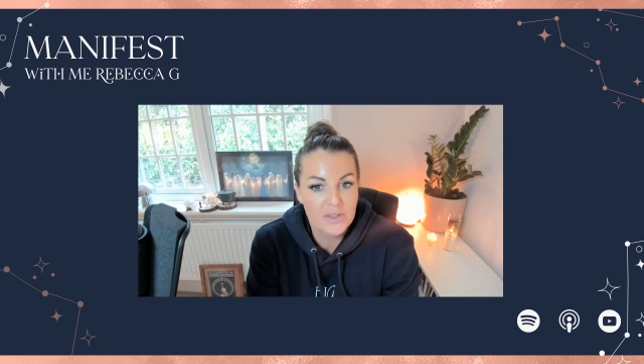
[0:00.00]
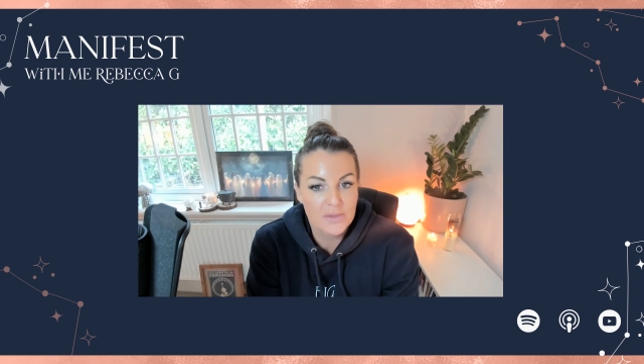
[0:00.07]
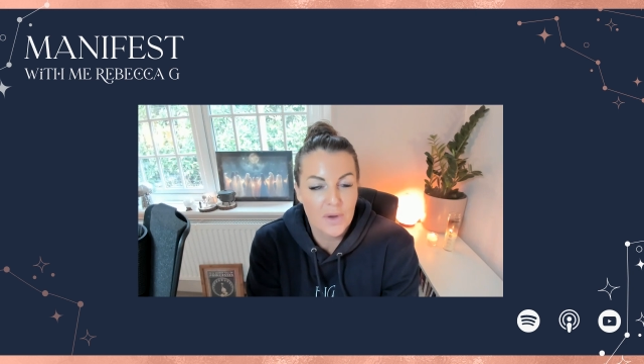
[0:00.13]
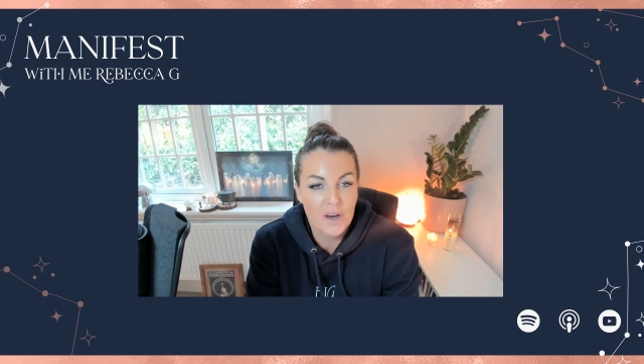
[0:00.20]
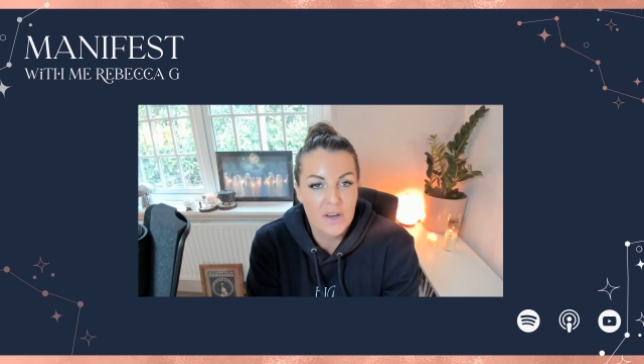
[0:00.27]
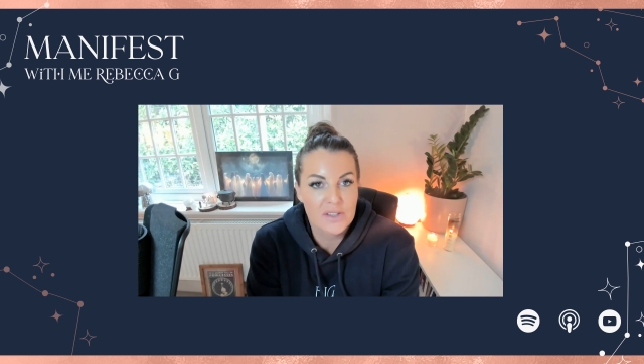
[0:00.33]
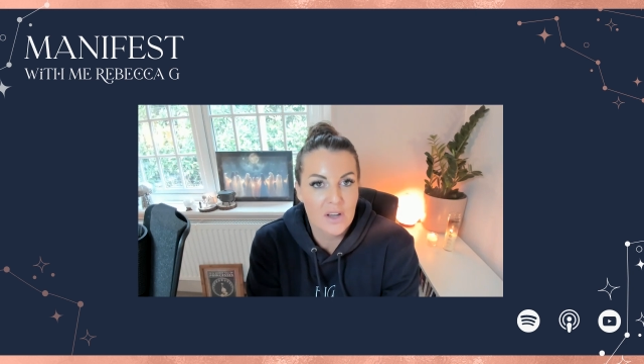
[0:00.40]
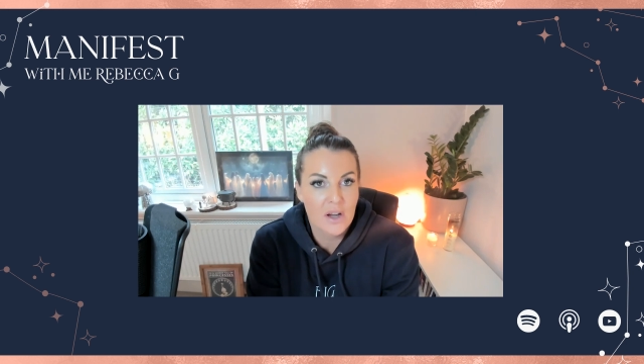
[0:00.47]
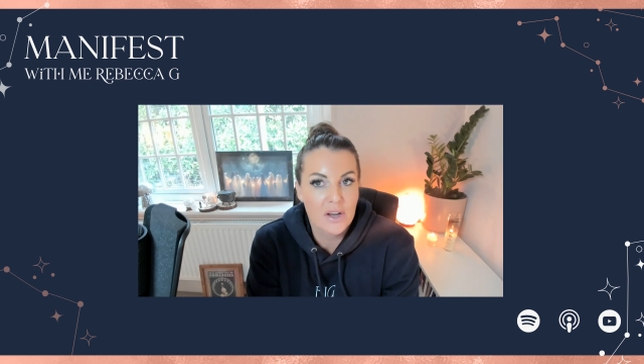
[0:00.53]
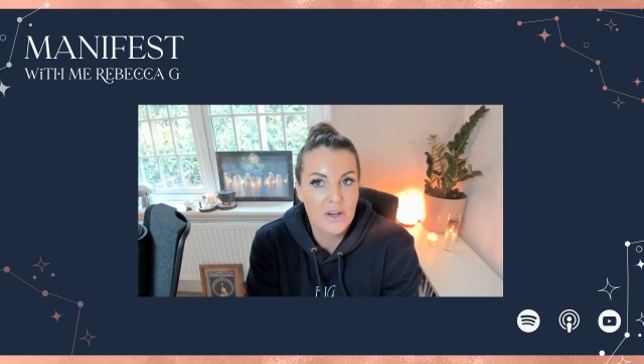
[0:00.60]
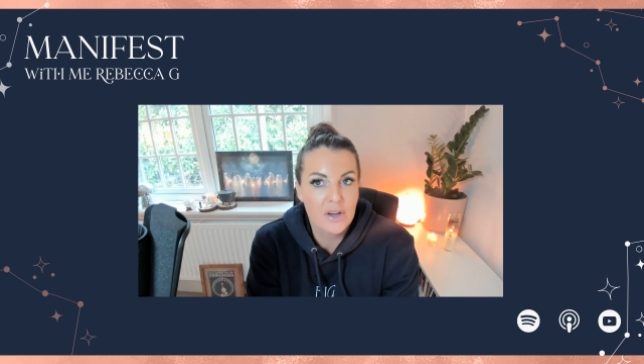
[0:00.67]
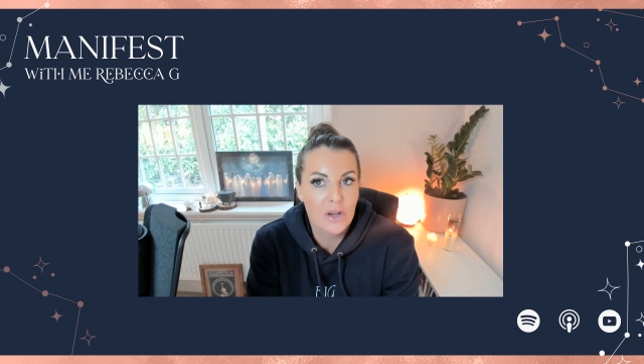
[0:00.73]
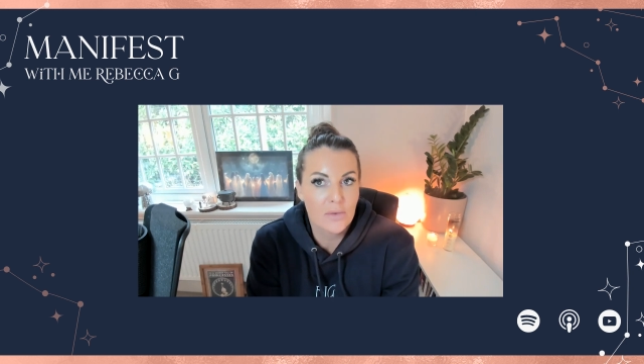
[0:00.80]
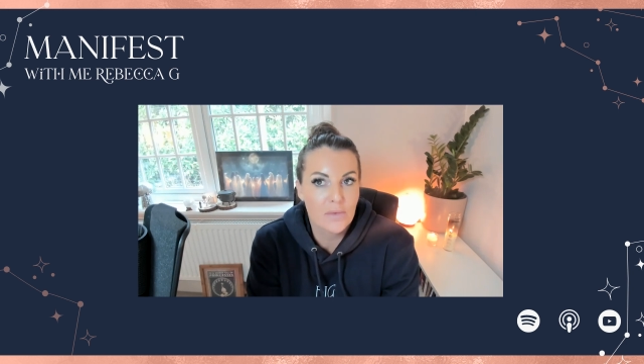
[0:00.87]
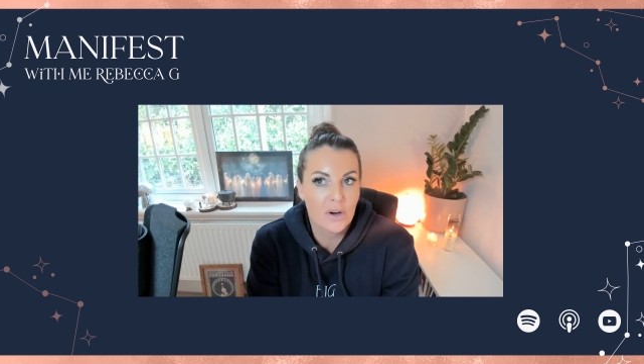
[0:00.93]
as well is, I
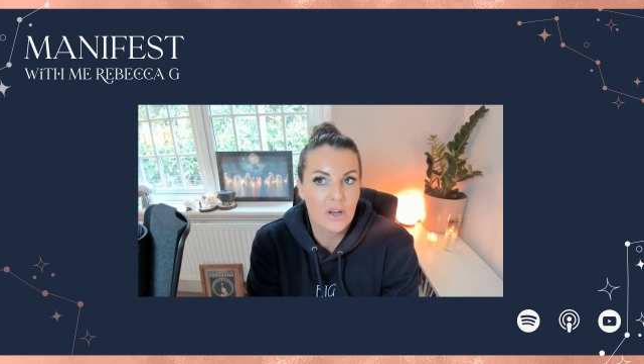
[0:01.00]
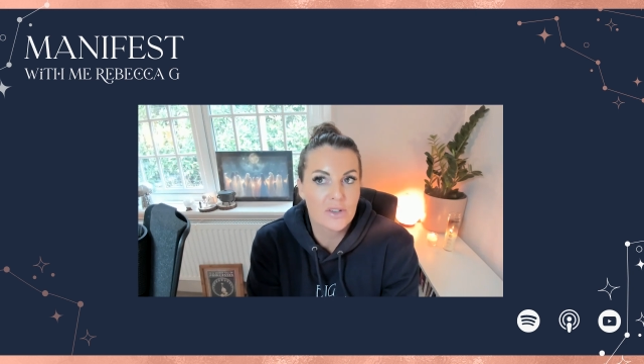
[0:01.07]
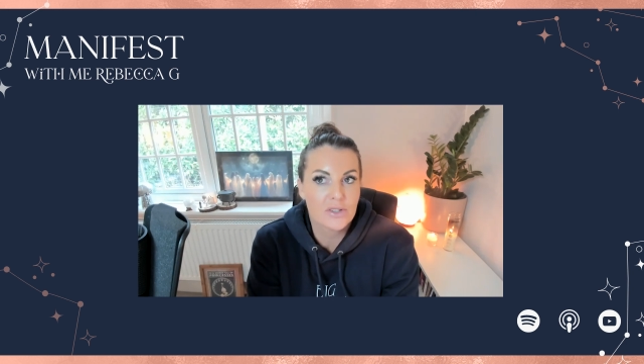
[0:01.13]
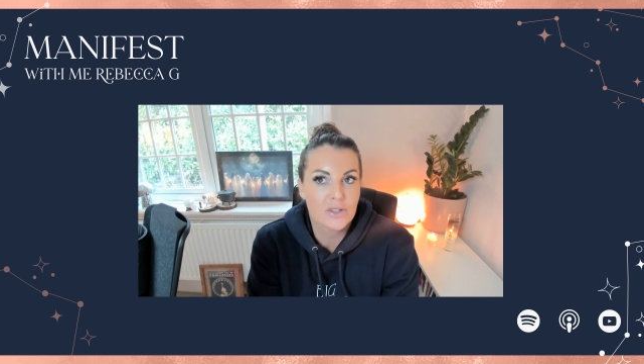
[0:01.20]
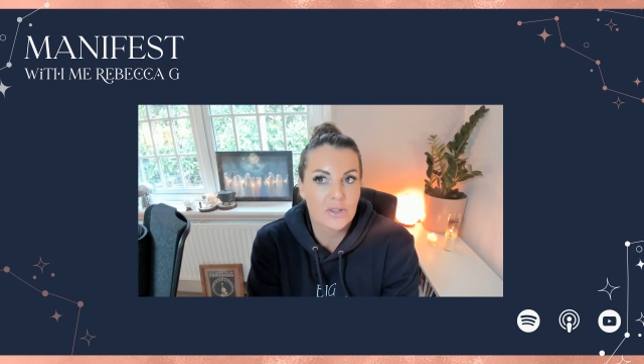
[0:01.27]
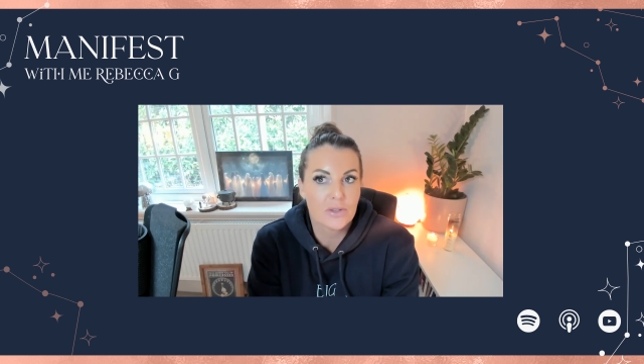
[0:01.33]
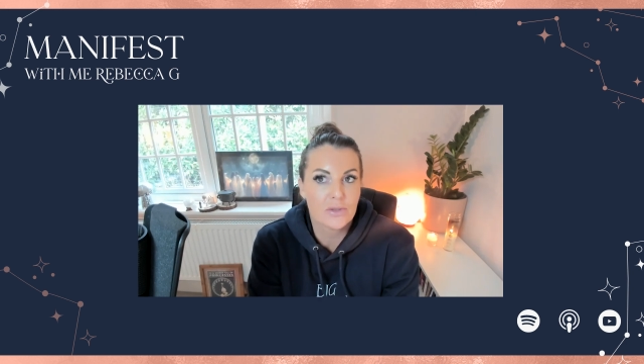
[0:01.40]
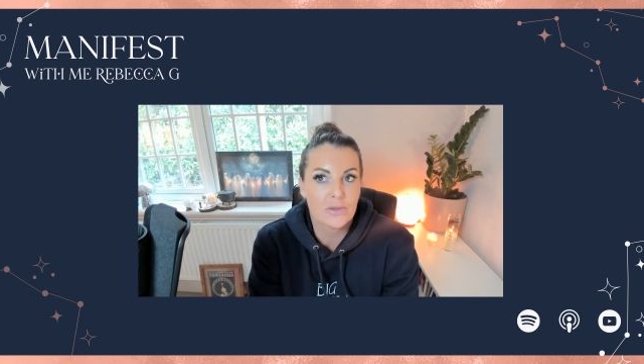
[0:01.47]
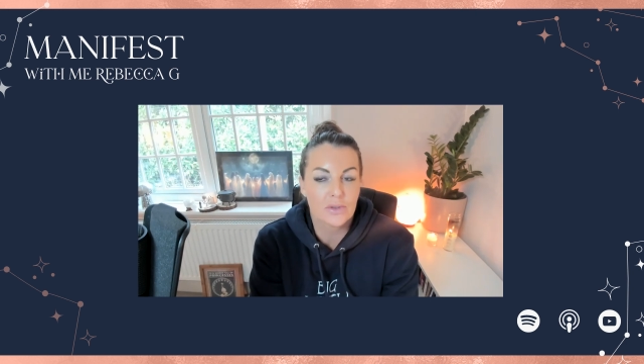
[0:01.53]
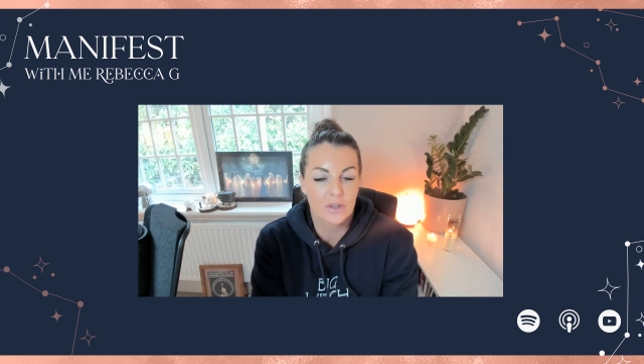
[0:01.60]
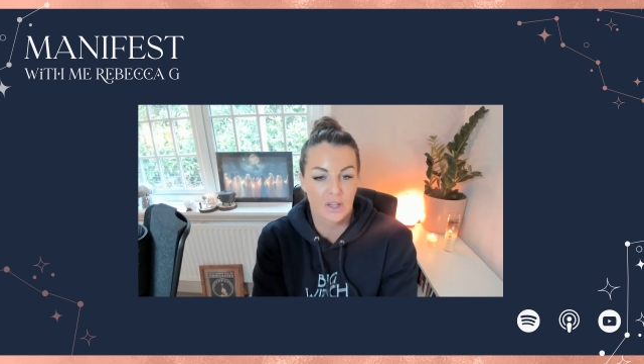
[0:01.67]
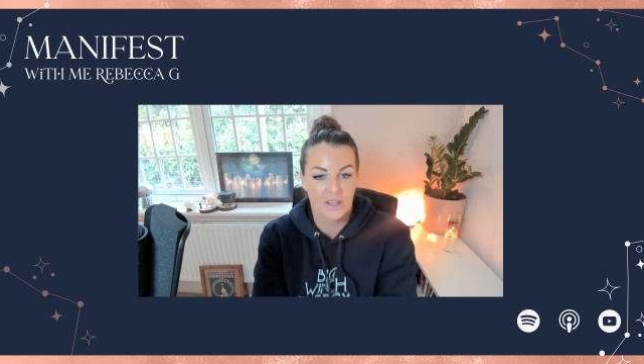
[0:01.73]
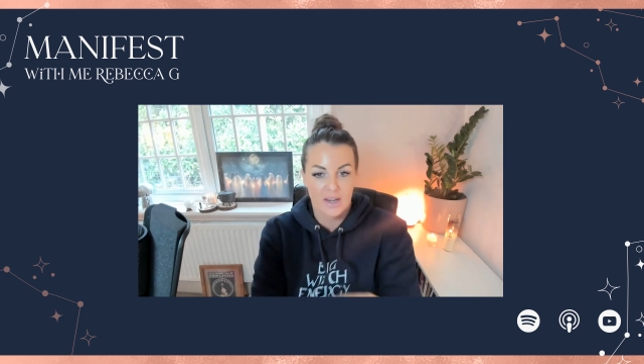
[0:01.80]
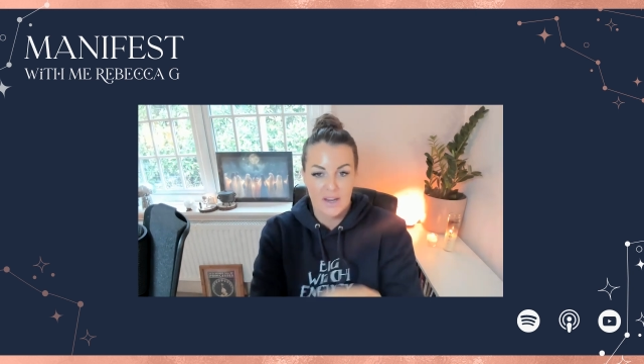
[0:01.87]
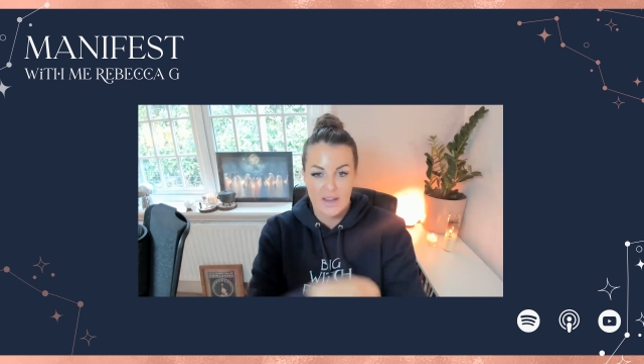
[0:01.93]
know when I do
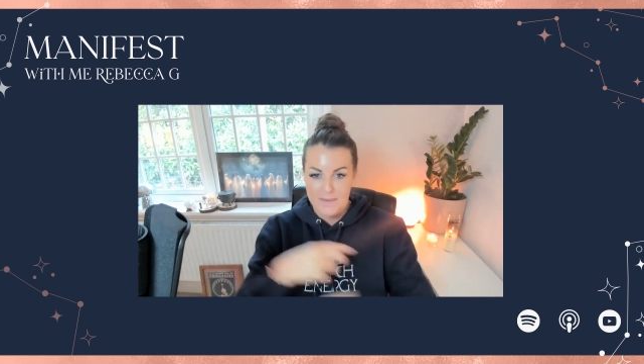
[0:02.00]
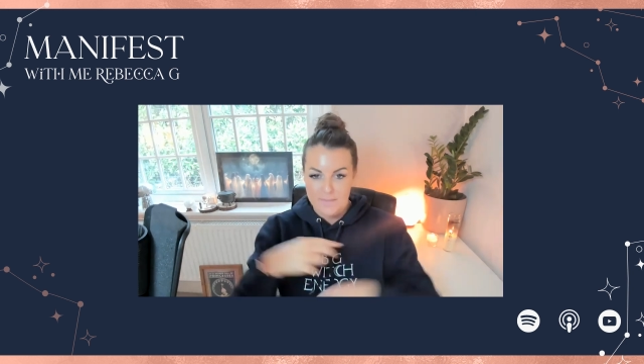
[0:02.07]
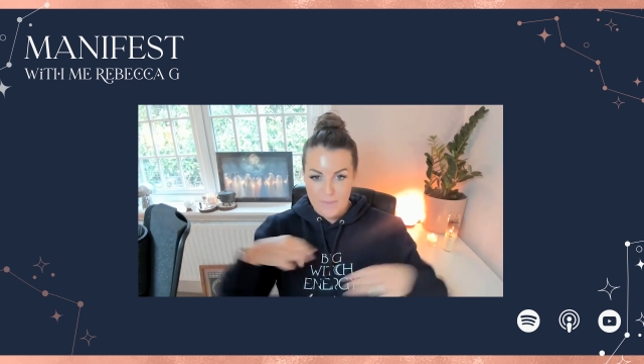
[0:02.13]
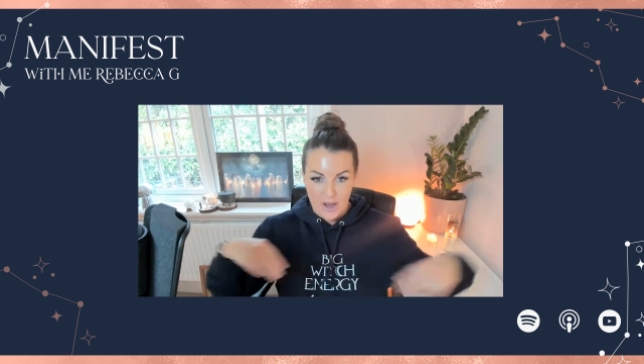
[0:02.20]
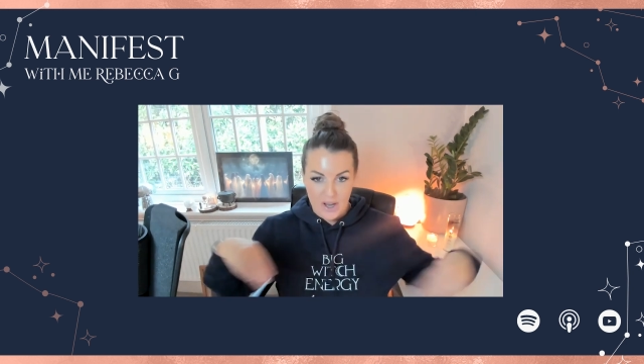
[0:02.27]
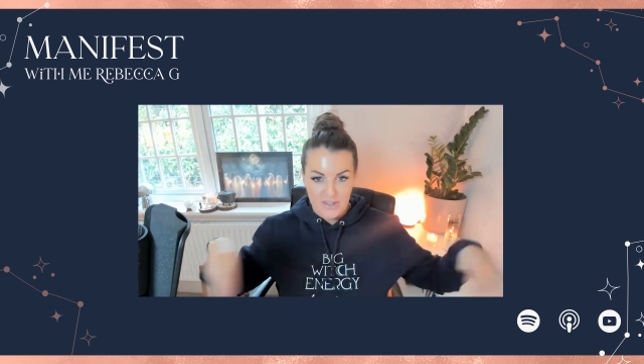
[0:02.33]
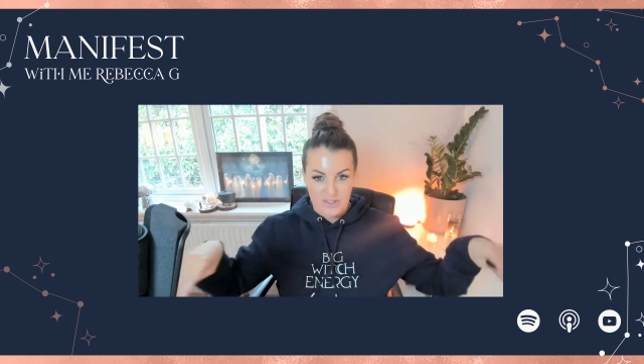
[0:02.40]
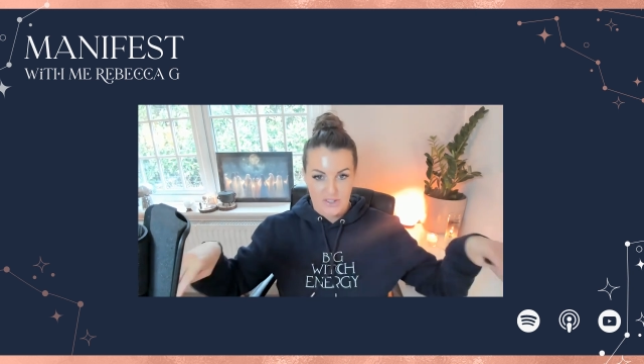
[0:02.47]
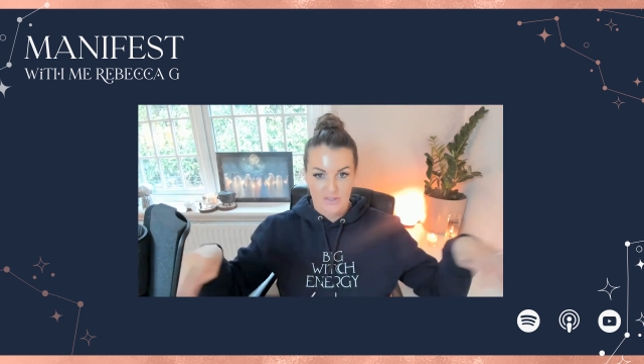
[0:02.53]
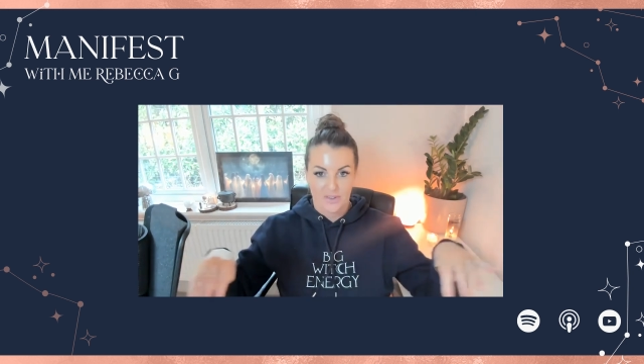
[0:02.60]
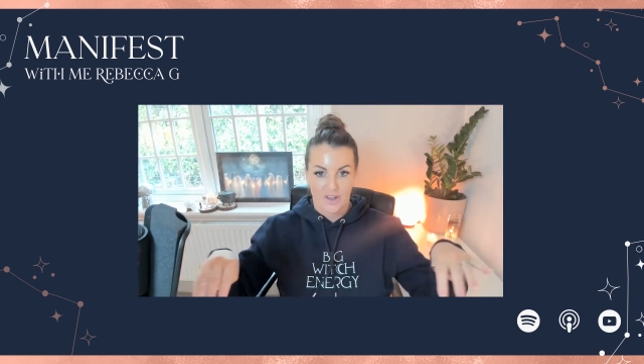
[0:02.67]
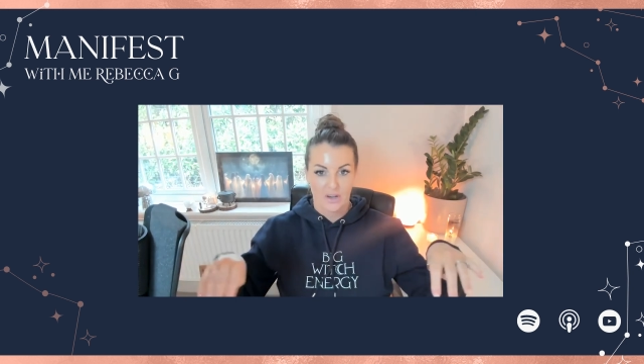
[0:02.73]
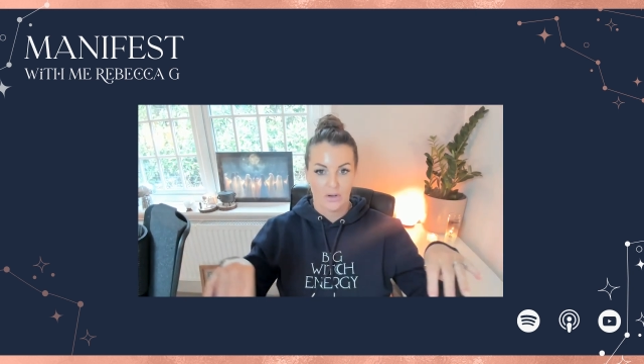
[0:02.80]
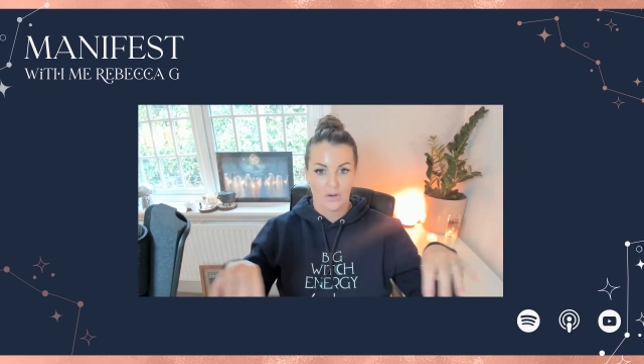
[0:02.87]
like an in-person event,